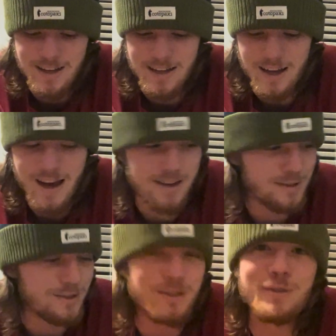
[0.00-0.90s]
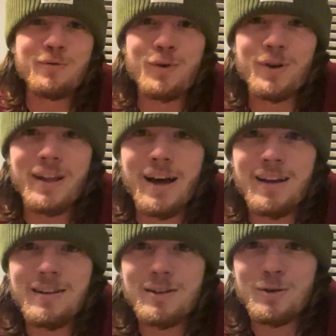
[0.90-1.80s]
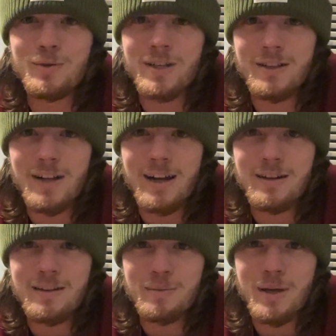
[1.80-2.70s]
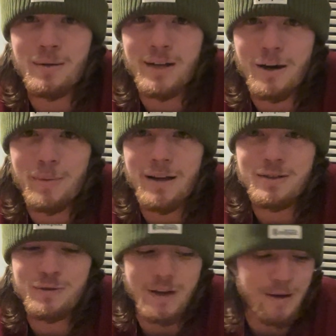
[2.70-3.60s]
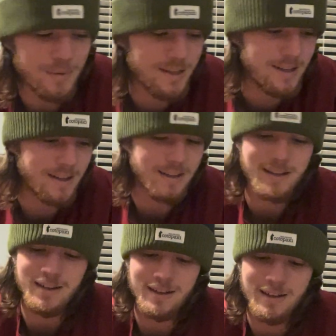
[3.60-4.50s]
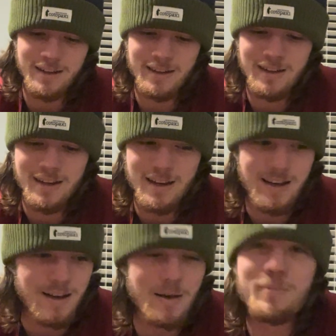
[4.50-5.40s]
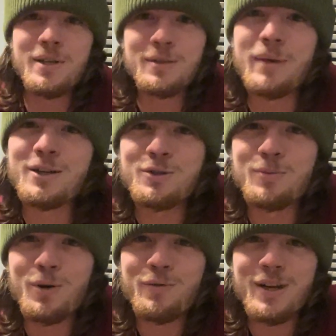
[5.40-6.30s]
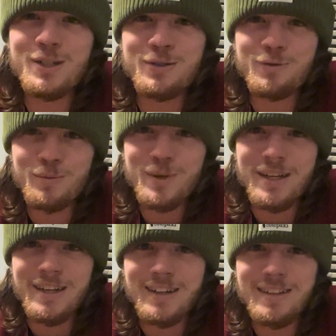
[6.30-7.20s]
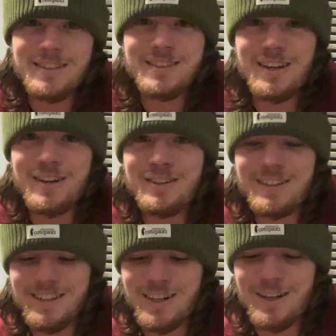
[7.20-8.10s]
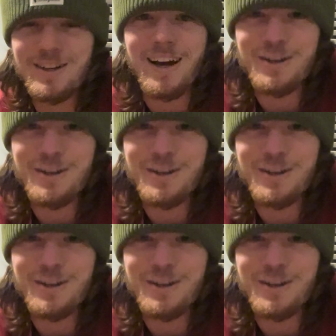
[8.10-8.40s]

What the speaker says: yeah, so looking forward to that. Really glad to be able to help out this family and be some extra motivation for me. So, you know, got to